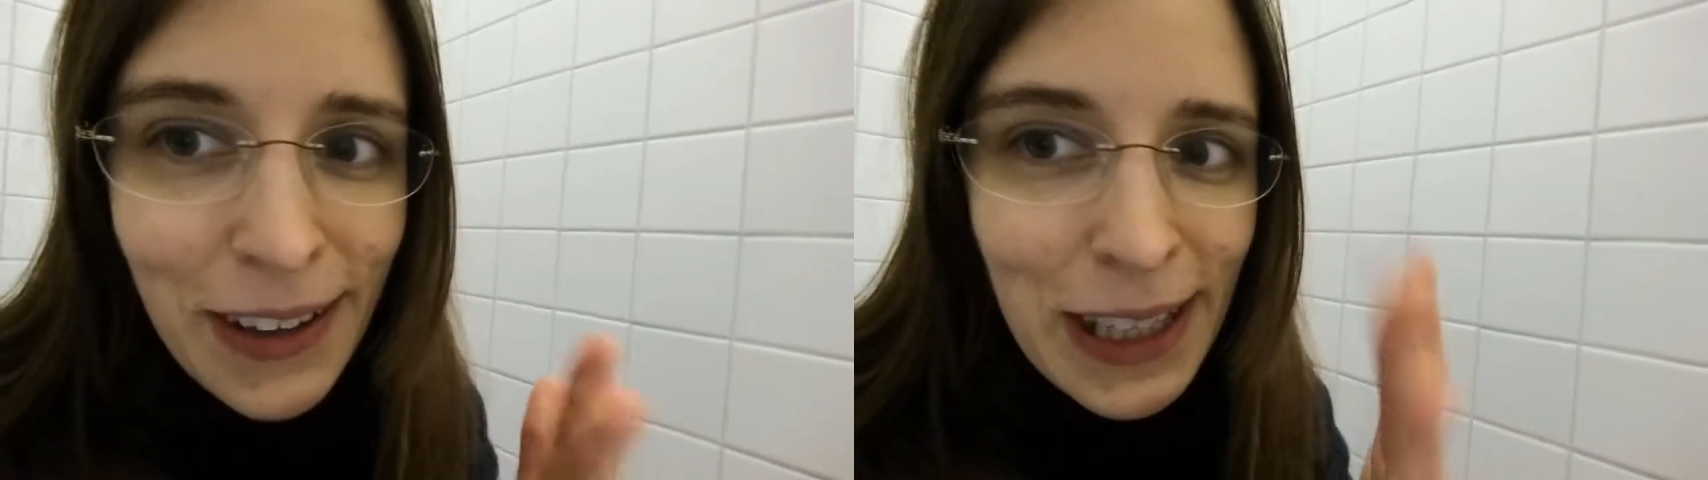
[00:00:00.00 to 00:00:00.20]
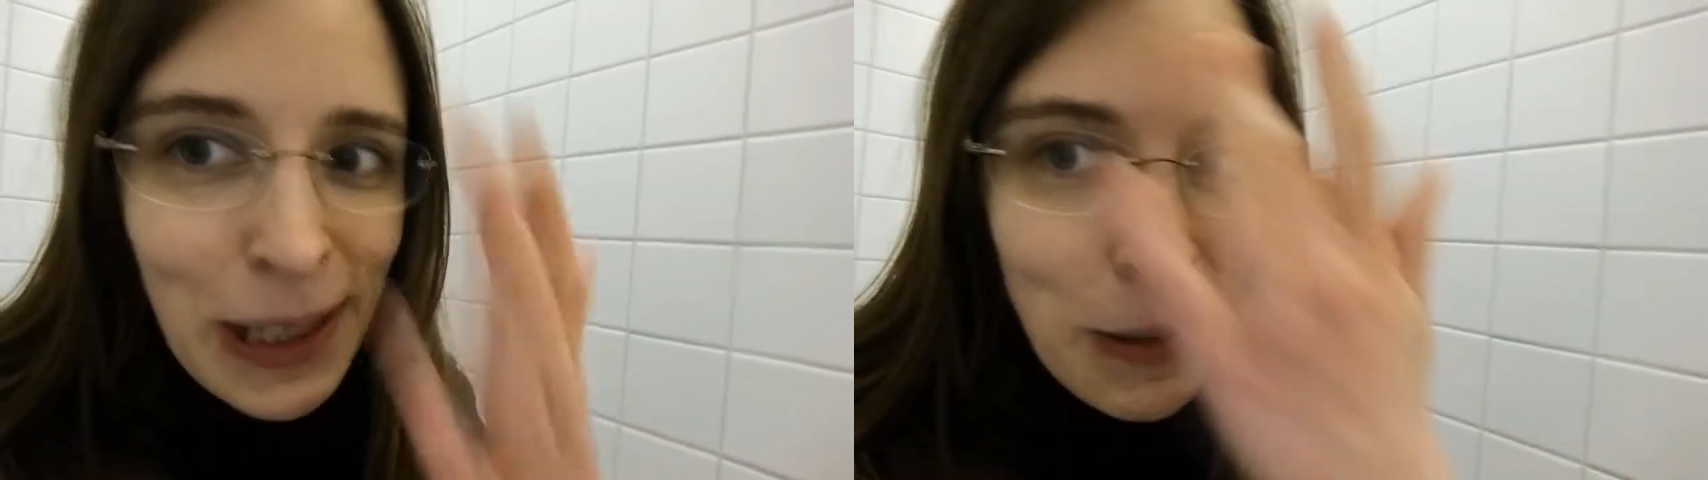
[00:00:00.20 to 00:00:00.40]

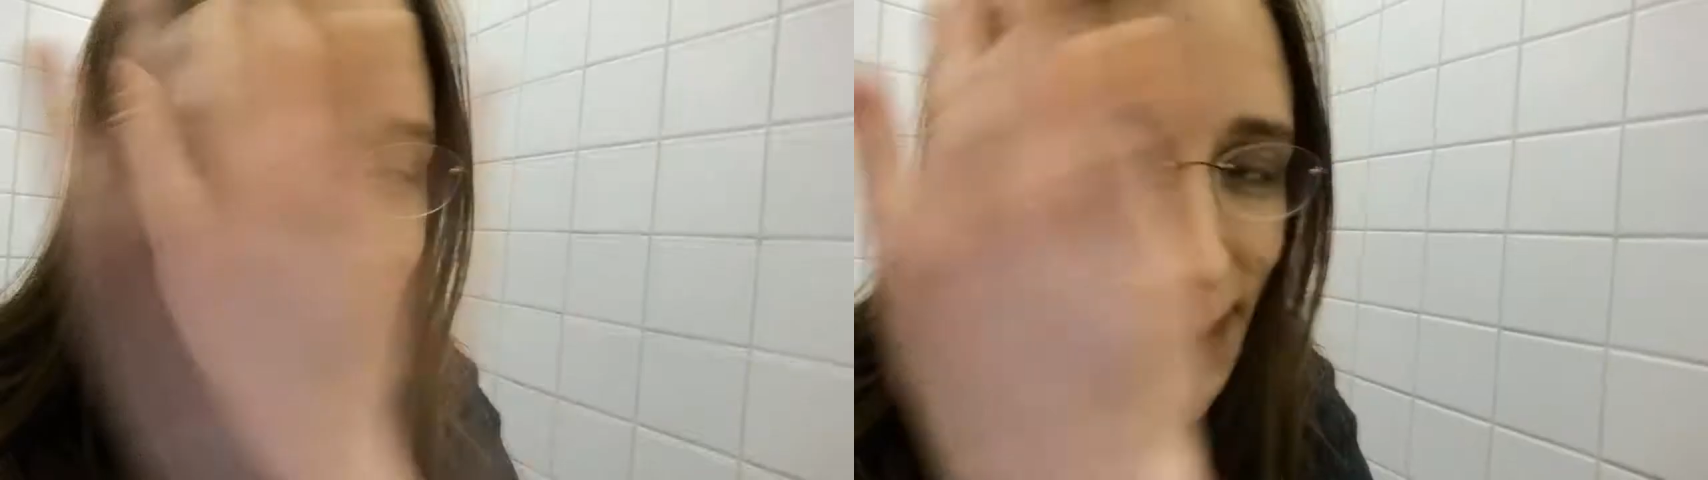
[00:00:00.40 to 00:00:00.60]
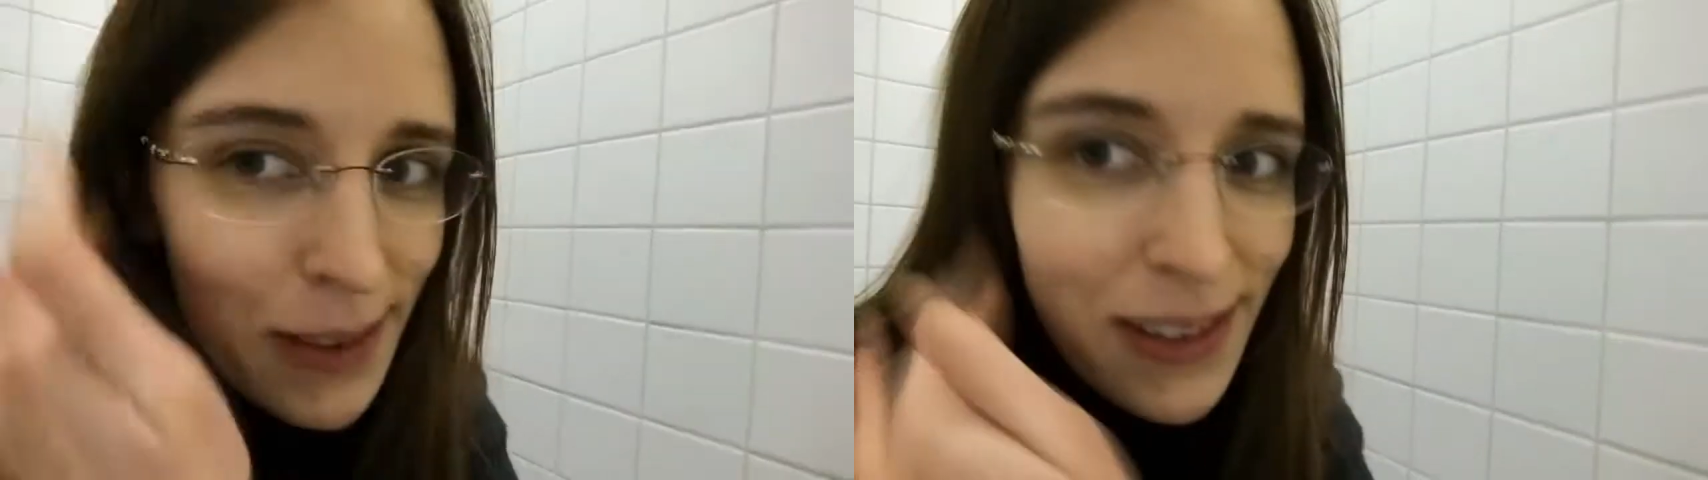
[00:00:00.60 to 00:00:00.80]
like
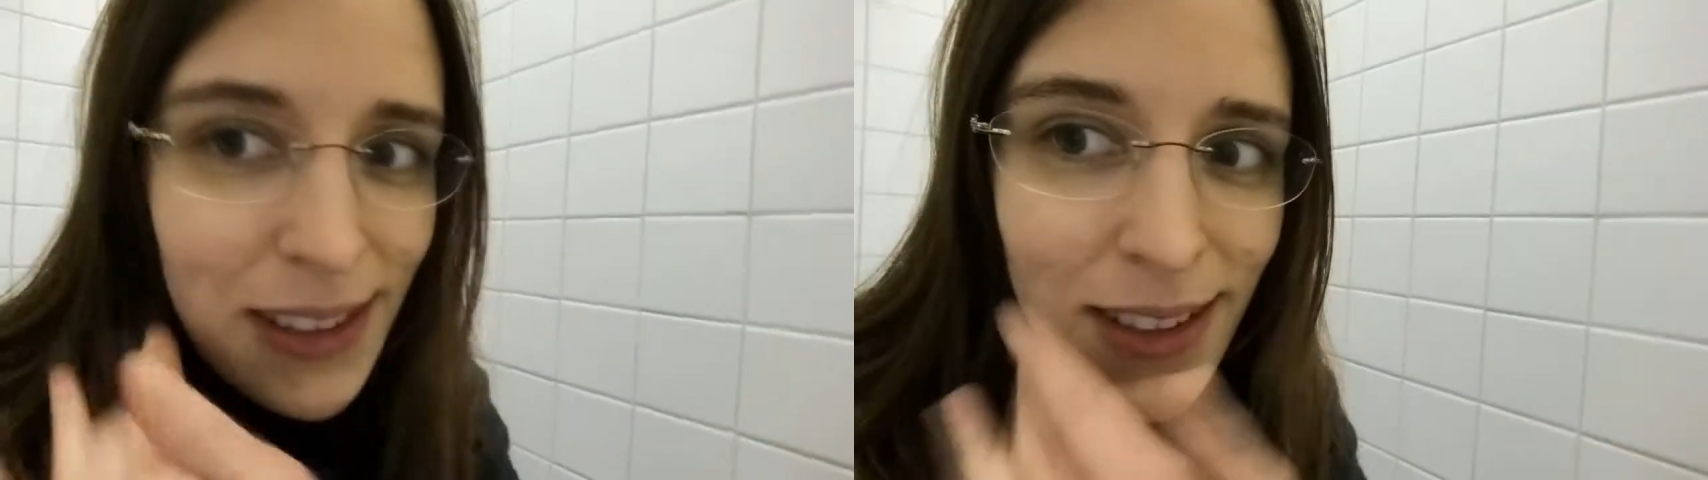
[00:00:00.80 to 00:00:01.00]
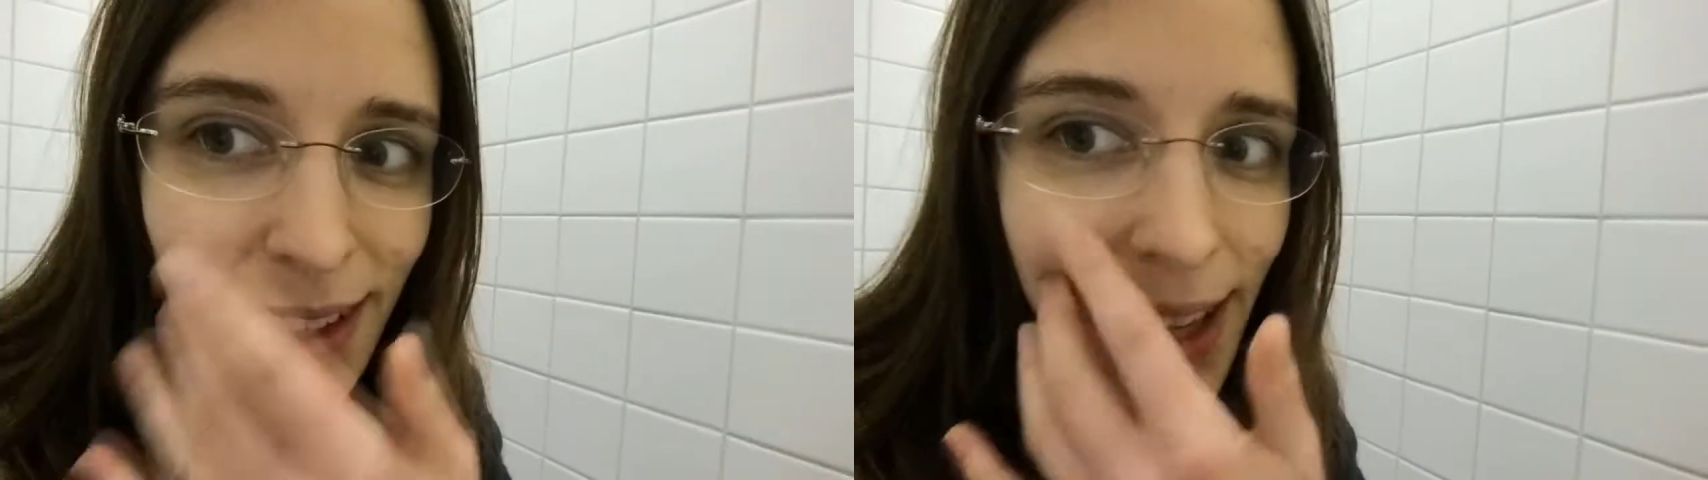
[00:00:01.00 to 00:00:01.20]
when I'm on
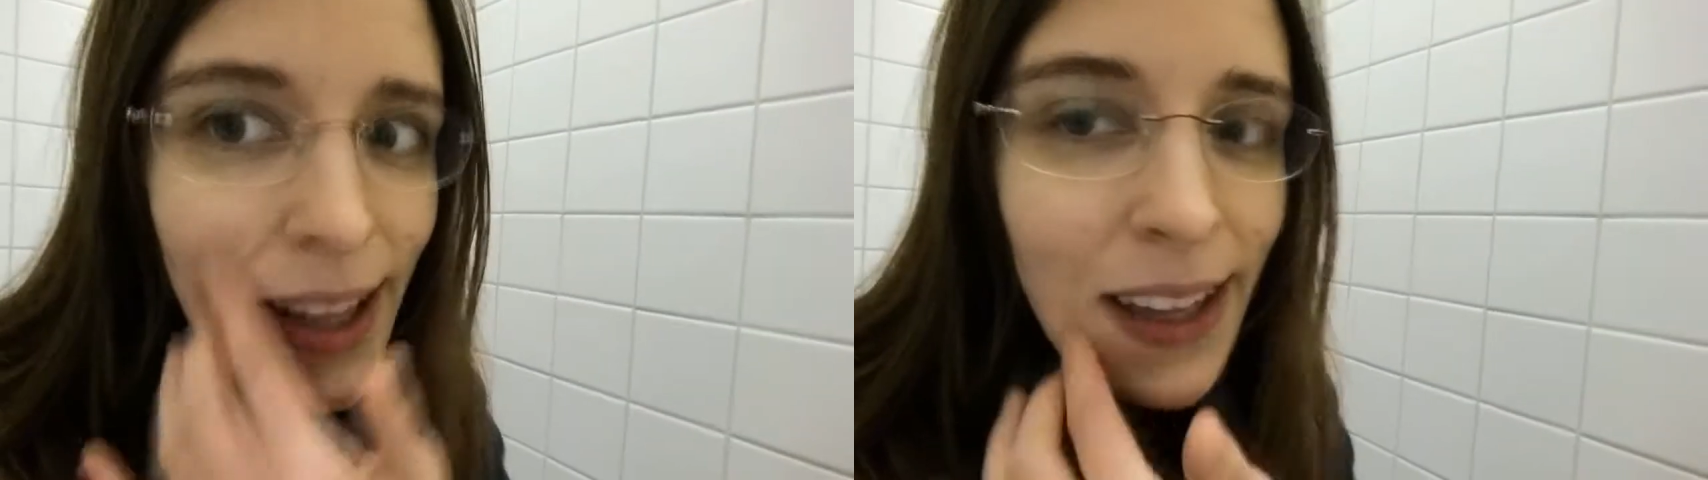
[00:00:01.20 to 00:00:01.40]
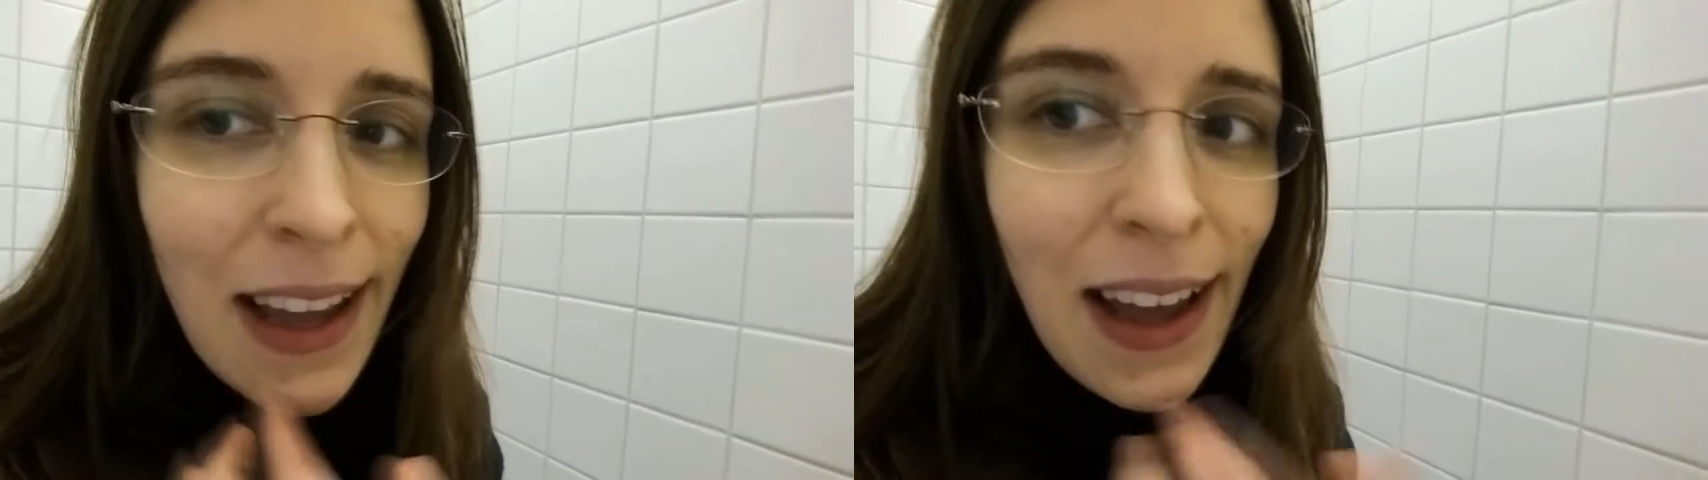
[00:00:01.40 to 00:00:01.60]
the
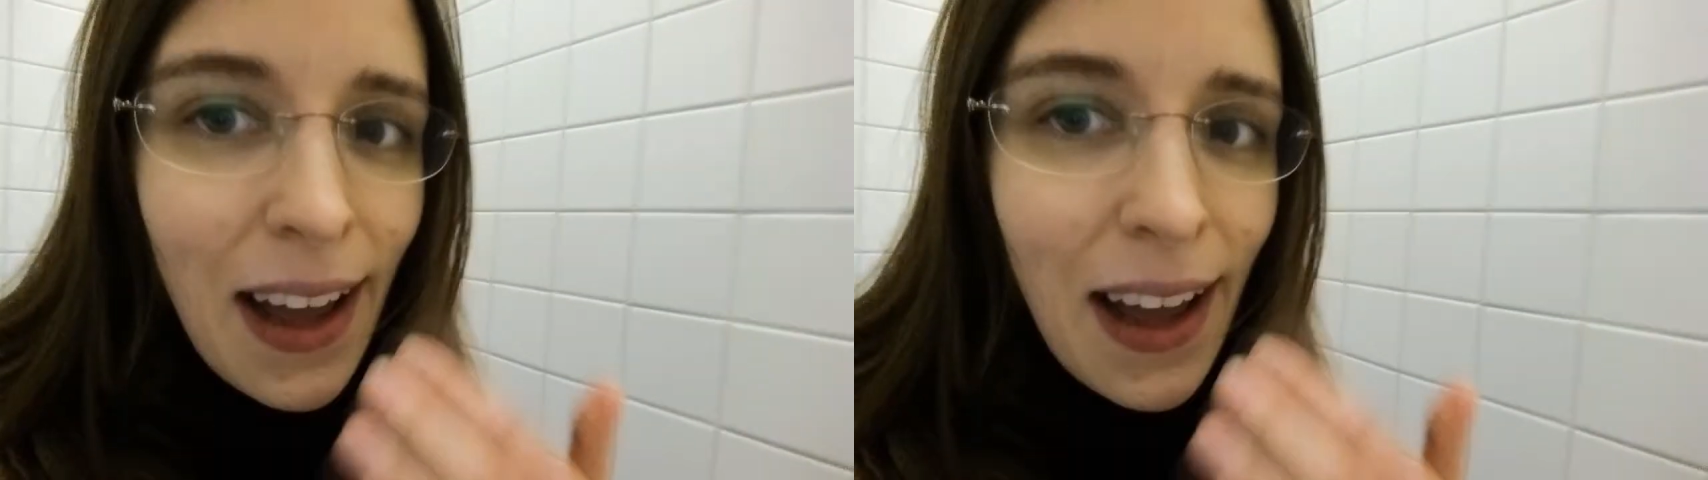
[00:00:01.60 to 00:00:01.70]
toilet,